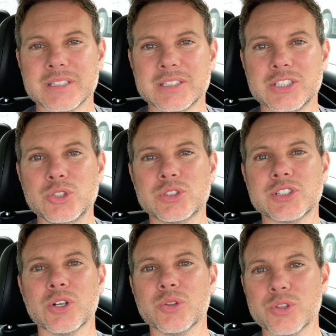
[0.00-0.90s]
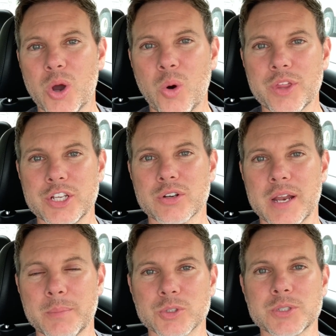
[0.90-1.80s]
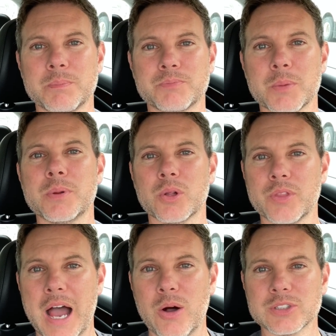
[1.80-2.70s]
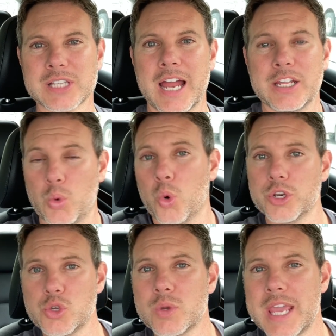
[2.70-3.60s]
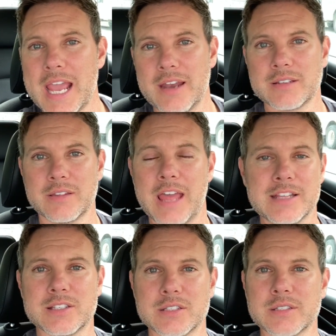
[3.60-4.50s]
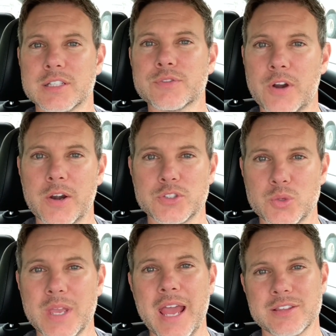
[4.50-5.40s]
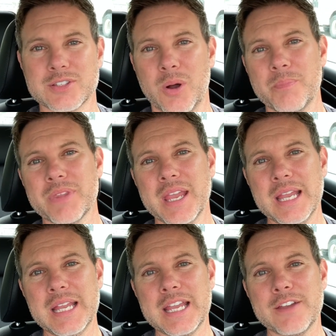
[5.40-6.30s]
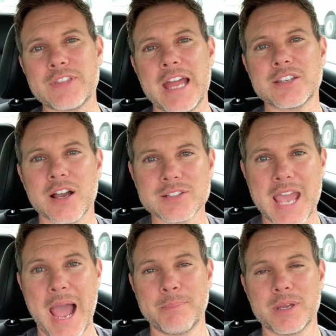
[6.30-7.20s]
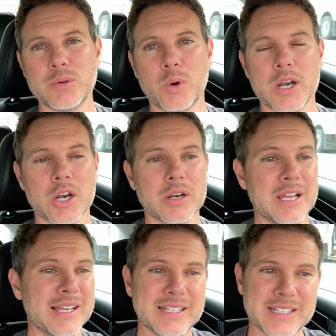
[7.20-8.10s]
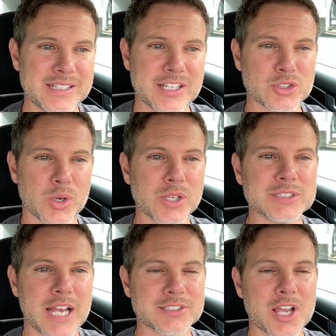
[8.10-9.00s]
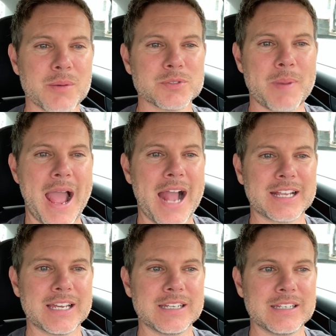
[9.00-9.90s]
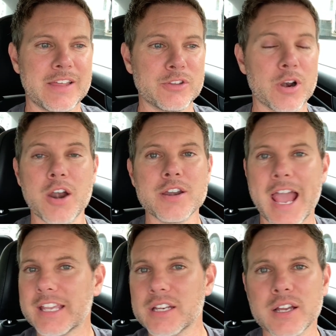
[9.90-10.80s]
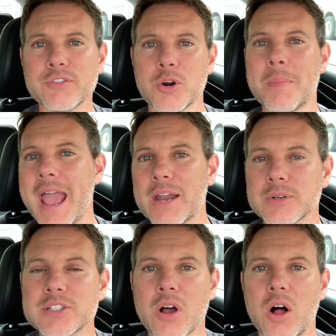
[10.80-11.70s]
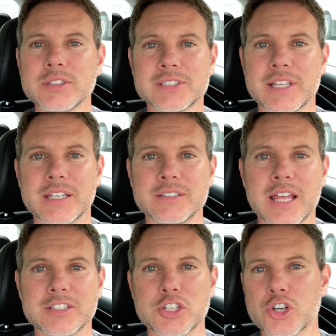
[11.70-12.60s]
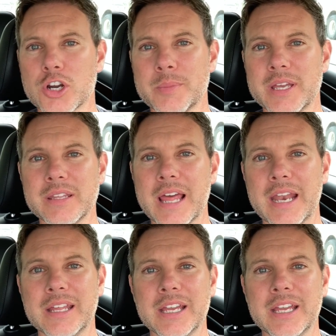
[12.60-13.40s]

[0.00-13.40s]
you still know that you're able to build the house on it, or you can't, and that's as far as you get. So if that does happen, where the soil test comes back and there are negative or bad results that determine that